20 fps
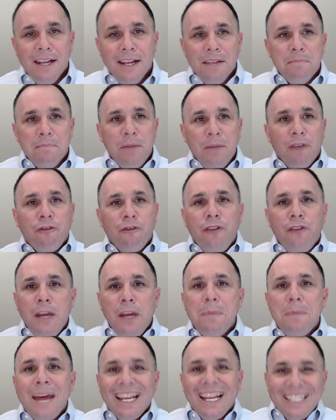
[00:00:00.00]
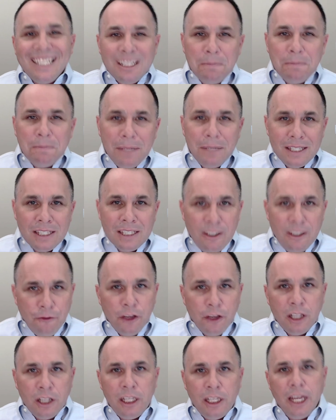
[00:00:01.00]
but feedback
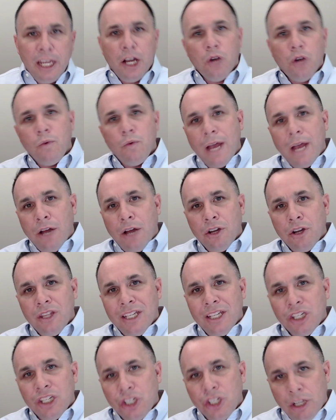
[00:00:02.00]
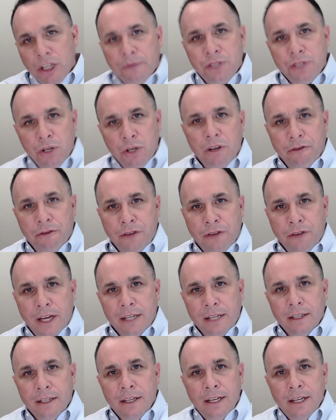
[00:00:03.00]
specifically around the shifts you defined.